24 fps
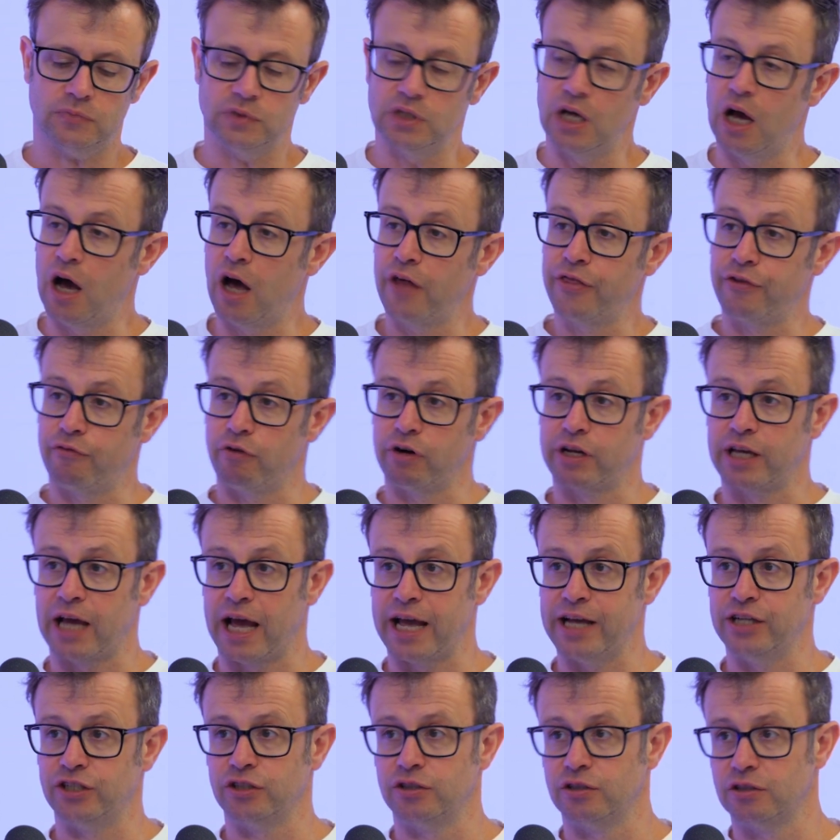Other
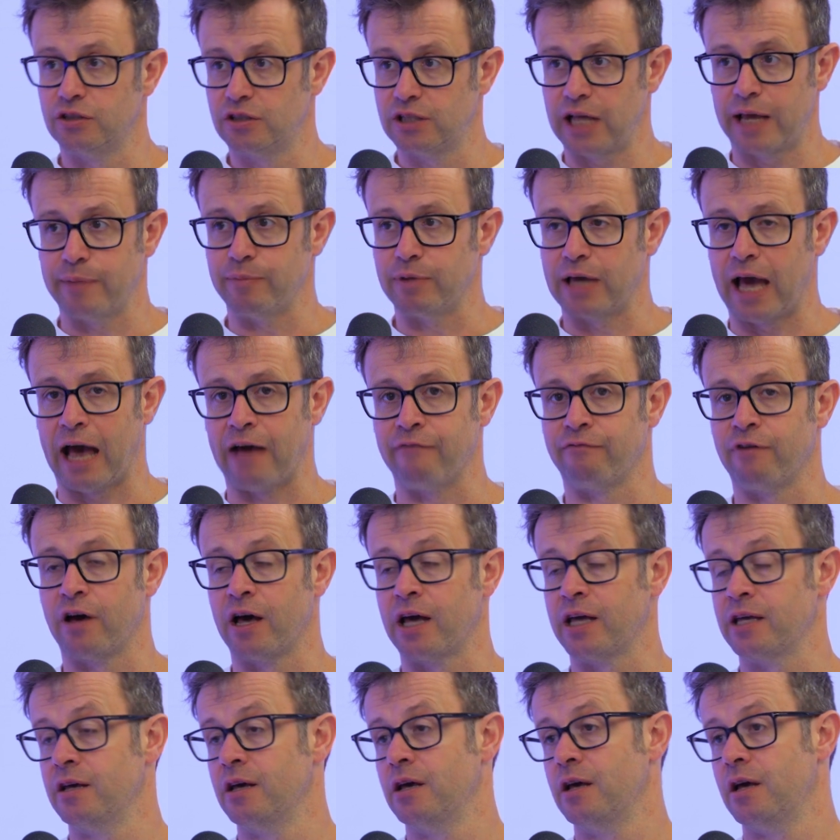occasions, same
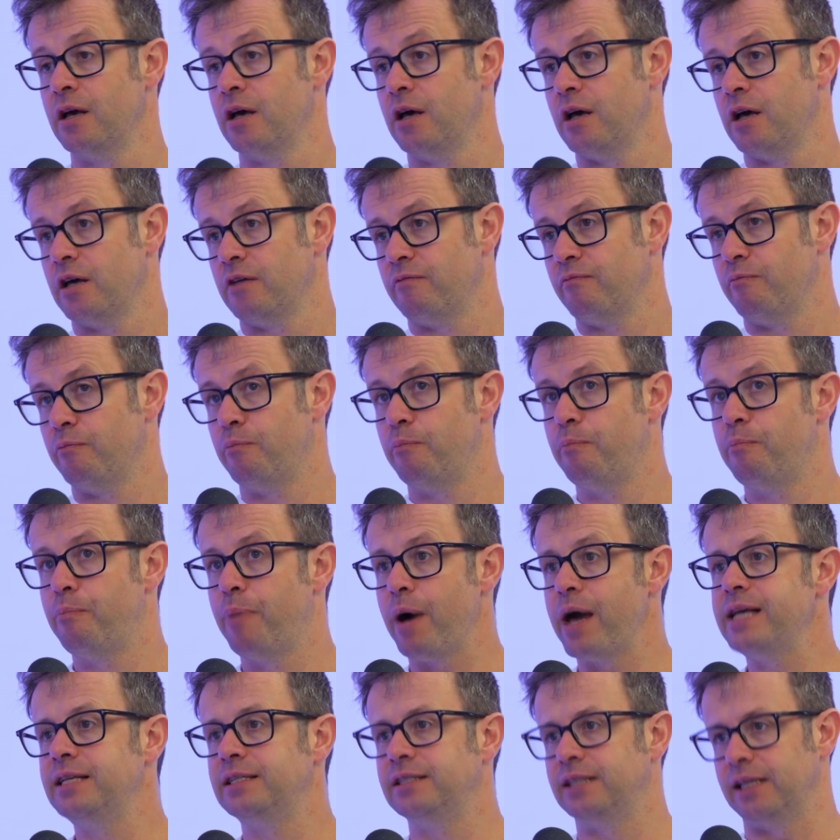cafe,
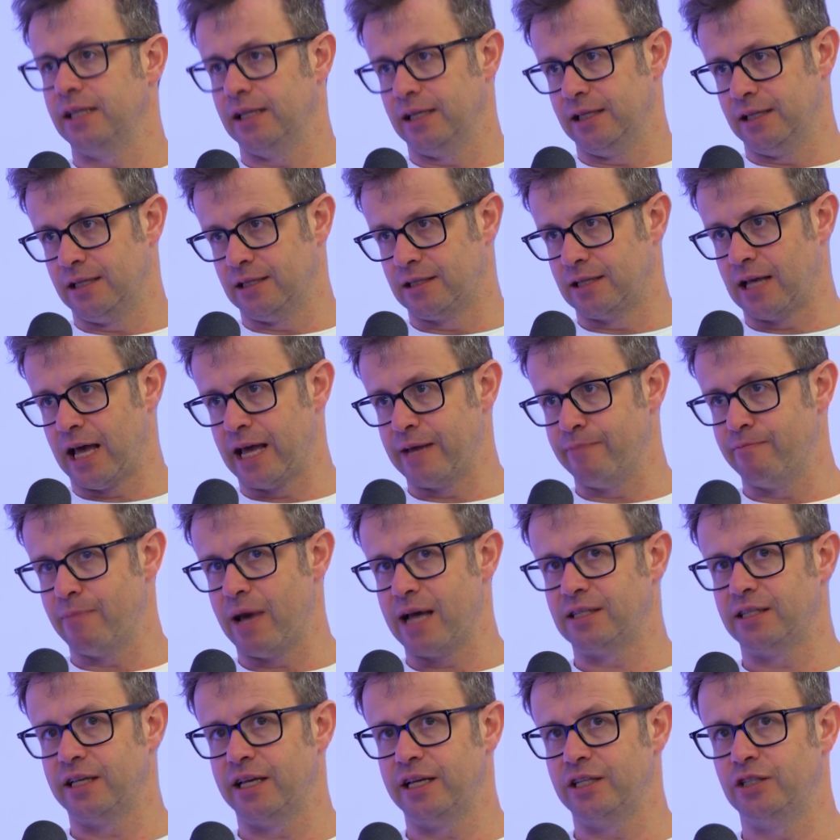basically the same
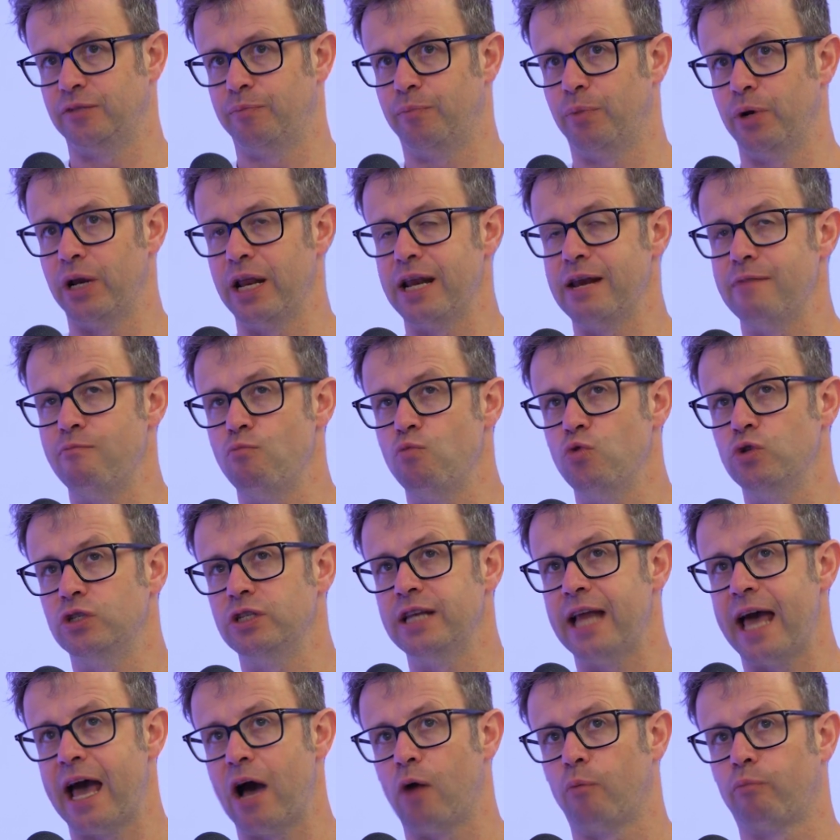message, but it was
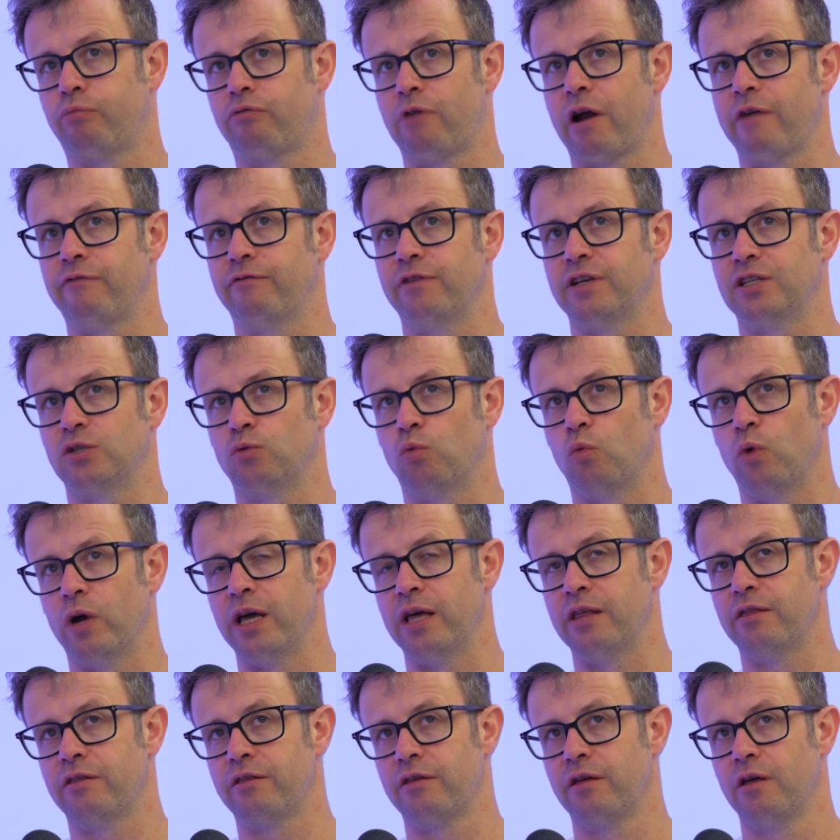now prefaced
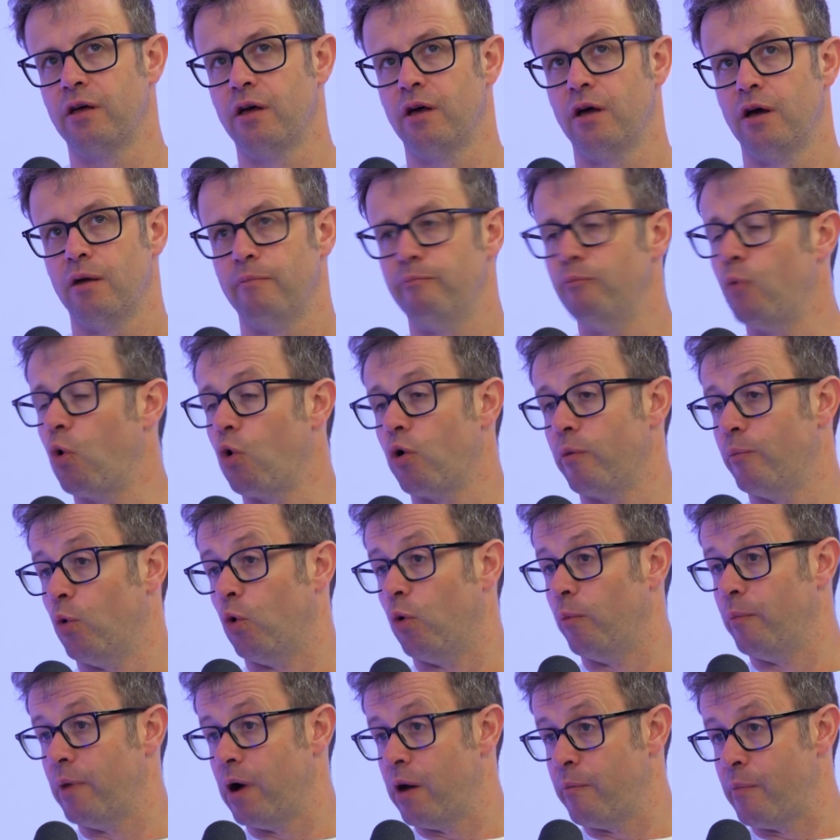with more and
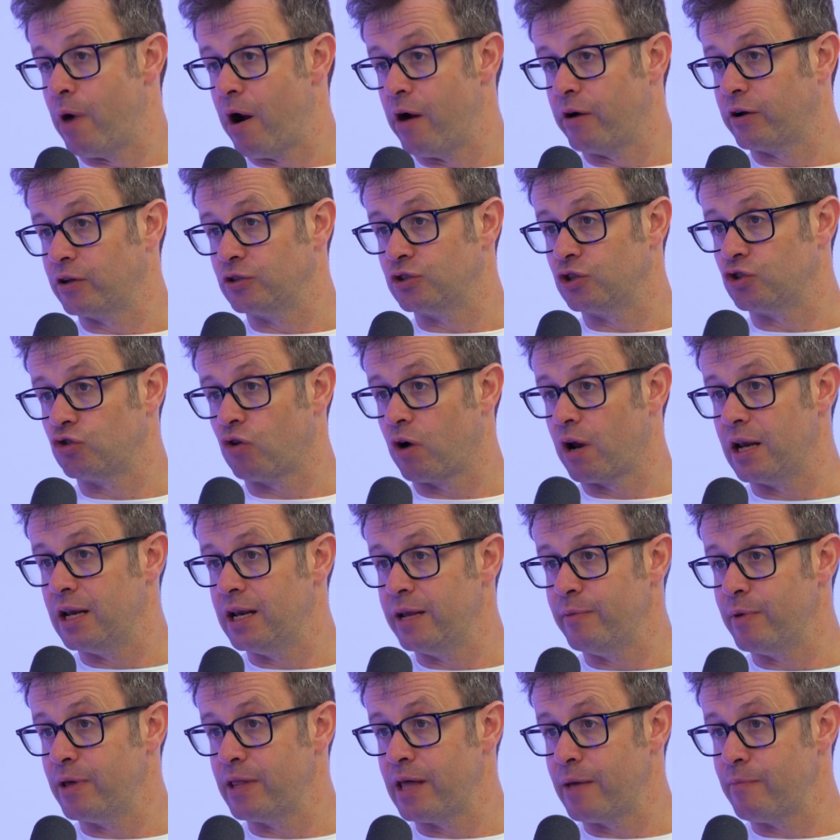more Americans are trying to
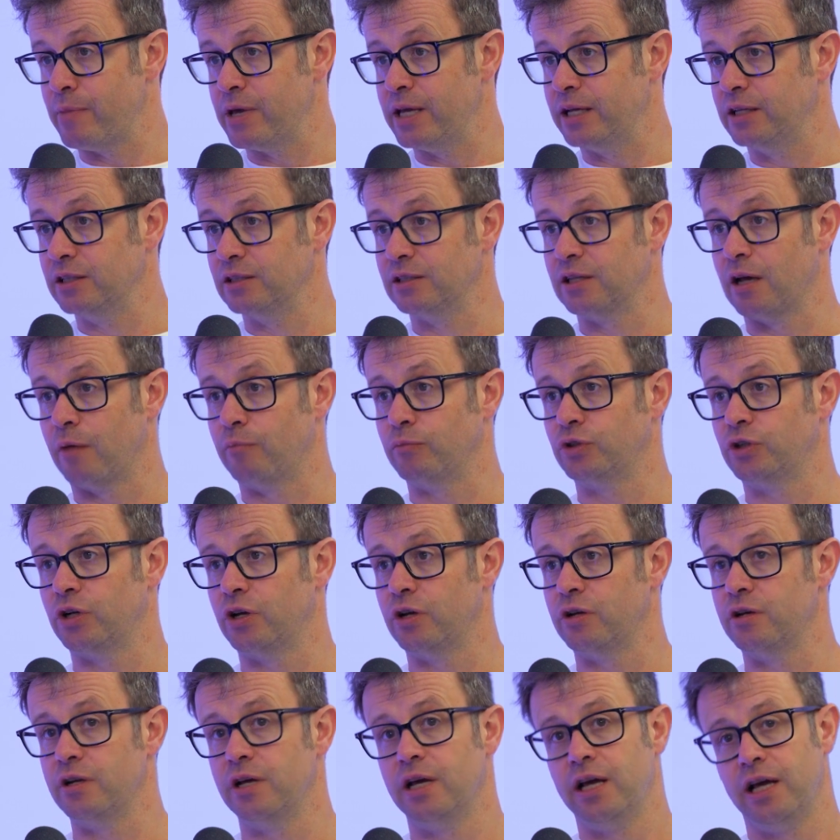limit their meat
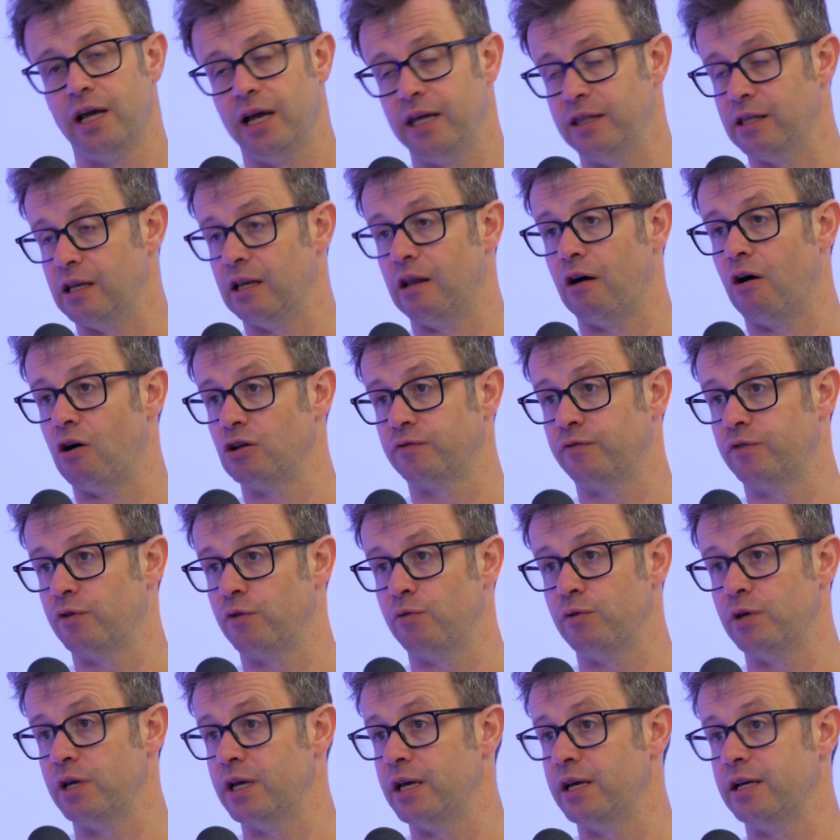consumption. In the last few
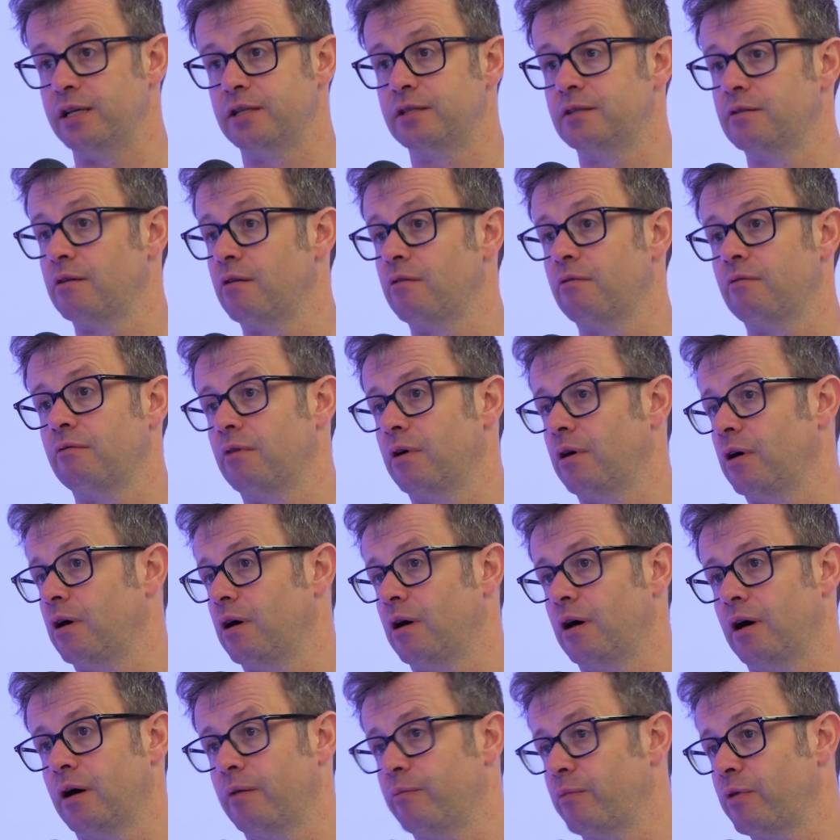years,
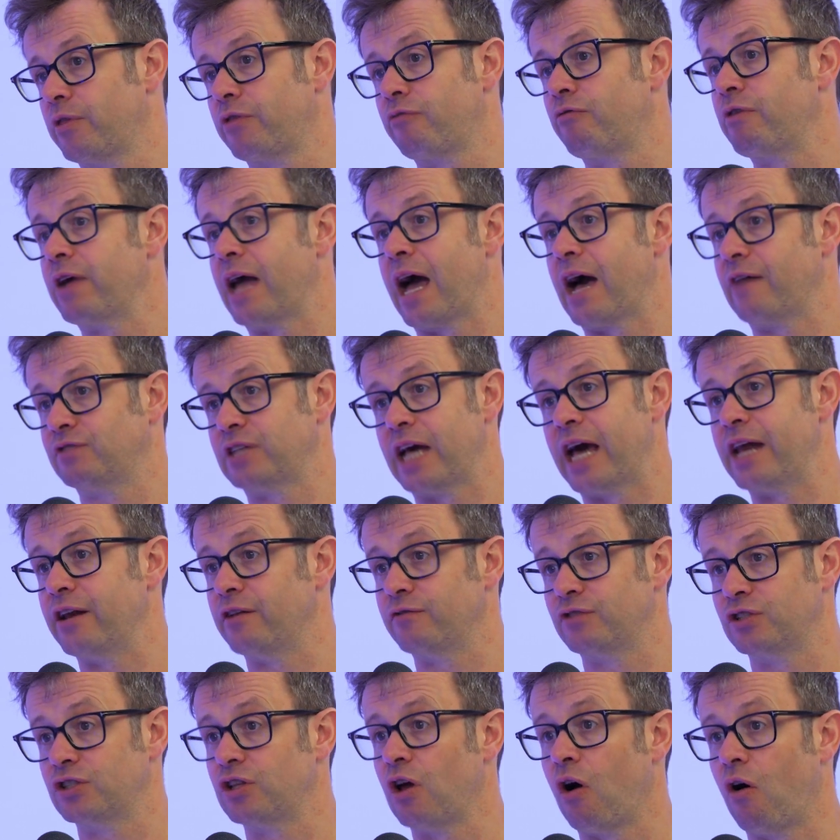3 out of 10
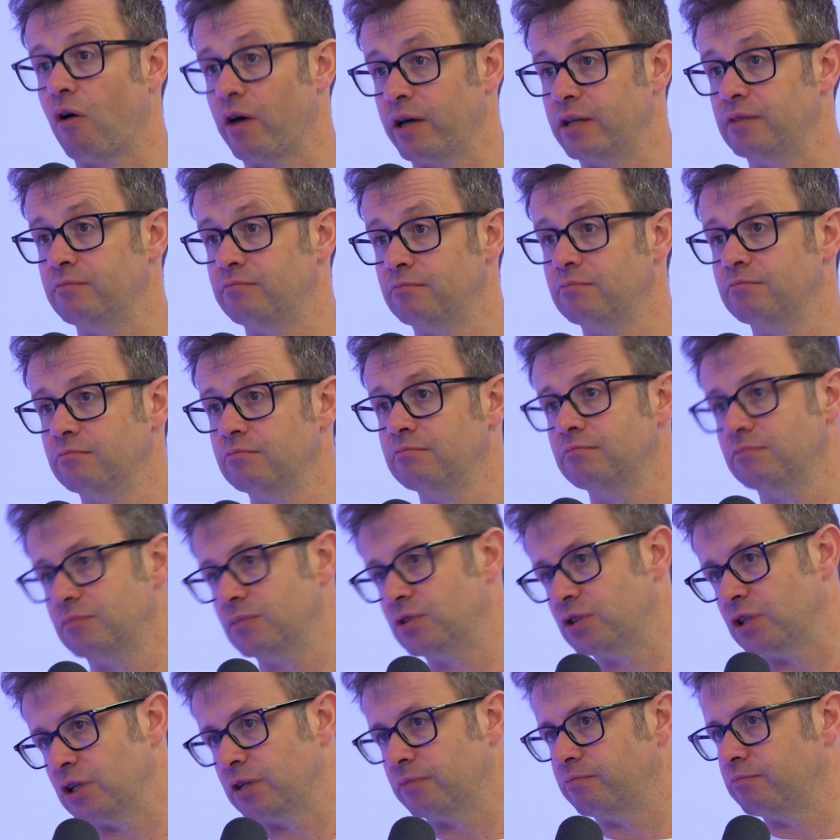have started
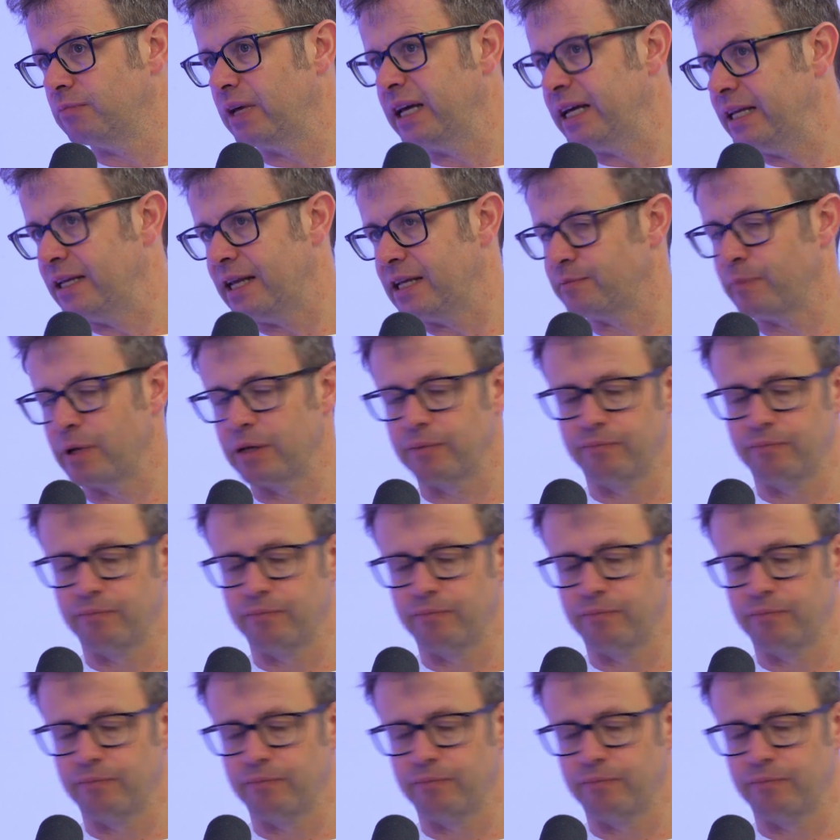to eat less meat.